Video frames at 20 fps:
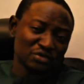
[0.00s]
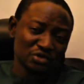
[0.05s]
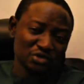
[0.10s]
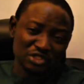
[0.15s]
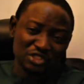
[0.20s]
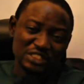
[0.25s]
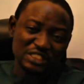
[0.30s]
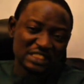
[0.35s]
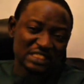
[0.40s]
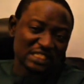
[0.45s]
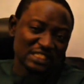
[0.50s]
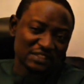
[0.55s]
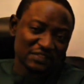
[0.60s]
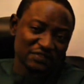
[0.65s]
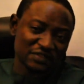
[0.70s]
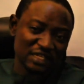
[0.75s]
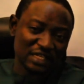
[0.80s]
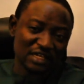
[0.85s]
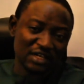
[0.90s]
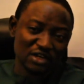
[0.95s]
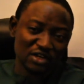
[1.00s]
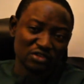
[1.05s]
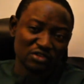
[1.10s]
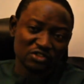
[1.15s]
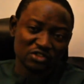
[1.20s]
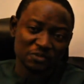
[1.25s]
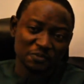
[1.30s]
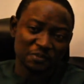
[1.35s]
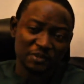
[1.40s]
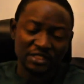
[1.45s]
It saves a lot
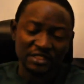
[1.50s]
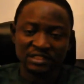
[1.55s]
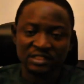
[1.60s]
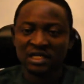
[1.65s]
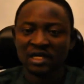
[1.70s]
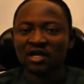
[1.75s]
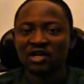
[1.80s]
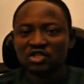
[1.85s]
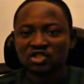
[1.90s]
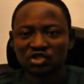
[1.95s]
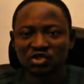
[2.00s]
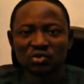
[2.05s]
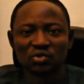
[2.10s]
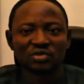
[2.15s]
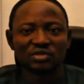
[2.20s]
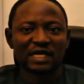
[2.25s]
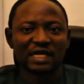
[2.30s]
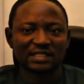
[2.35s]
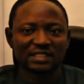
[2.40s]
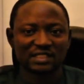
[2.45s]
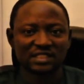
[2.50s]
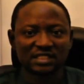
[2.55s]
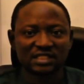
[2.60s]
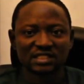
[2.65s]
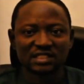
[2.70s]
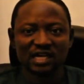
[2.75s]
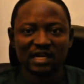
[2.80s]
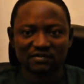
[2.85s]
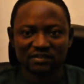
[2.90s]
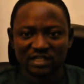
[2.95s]
of space. So that is
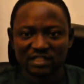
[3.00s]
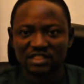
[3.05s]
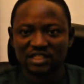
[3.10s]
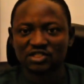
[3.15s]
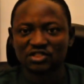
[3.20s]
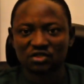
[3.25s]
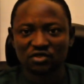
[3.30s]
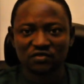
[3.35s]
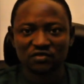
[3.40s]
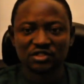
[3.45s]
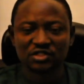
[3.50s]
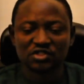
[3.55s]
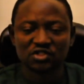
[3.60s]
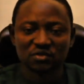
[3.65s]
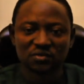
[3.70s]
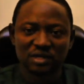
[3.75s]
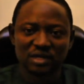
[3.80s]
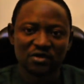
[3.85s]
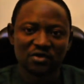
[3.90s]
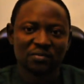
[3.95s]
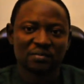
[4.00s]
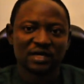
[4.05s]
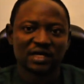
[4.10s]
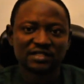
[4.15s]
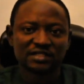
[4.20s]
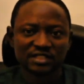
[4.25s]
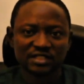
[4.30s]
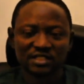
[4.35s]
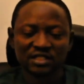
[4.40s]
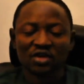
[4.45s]
the advantage of lithium-ion
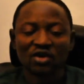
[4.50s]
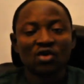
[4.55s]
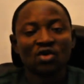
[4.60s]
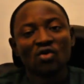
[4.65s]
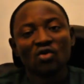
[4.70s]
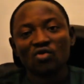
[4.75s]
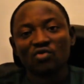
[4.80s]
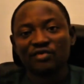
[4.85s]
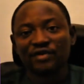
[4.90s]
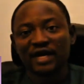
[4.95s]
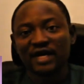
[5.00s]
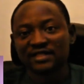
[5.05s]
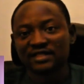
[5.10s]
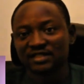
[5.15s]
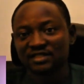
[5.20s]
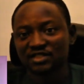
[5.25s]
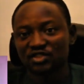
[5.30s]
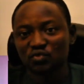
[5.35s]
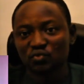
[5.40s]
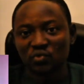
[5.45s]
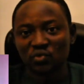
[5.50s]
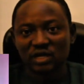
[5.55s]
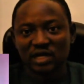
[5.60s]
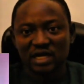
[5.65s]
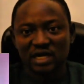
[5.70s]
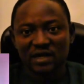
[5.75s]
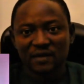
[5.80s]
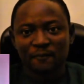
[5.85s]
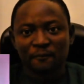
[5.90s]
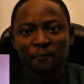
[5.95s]
battery over the
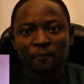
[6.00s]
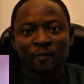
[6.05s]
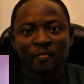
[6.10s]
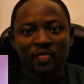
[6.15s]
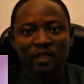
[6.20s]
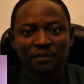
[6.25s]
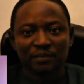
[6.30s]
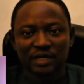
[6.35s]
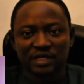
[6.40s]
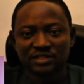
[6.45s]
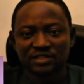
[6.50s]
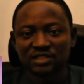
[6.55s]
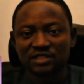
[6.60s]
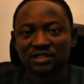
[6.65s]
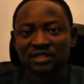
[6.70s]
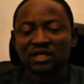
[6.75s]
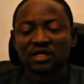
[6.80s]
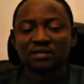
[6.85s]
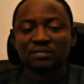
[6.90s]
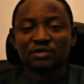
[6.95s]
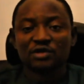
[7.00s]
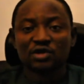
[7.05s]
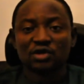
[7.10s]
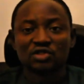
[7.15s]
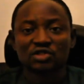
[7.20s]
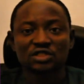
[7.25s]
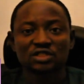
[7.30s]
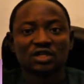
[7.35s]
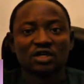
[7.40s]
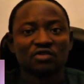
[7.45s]
tubular battery,
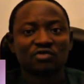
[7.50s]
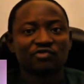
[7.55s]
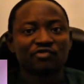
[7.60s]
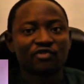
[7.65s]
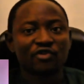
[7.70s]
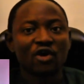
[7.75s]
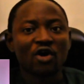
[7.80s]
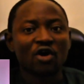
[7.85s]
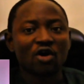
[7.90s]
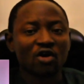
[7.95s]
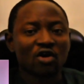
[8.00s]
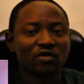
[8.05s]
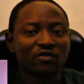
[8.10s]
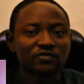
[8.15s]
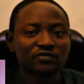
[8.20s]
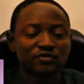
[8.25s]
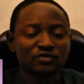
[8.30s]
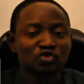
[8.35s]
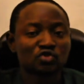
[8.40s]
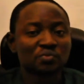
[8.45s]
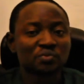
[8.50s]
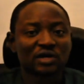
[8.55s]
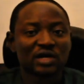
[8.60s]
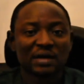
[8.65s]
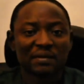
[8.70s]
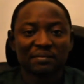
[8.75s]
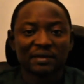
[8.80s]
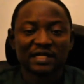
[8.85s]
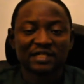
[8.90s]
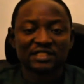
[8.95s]
because 4 of tubular
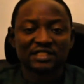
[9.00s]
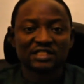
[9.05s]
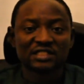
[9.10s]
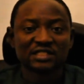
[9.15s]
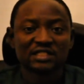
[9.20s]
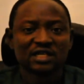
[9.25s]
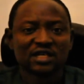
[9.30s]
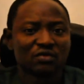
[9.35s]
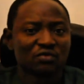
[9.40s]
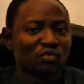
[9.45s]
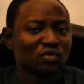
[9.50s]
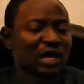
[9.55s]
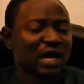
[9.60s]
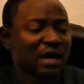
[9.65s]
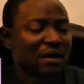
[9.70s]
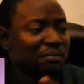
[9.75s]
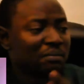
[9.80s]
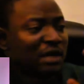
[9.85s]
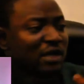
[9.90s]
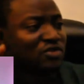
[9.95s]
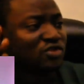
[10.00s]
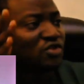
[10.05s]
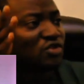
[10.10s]
battery will amount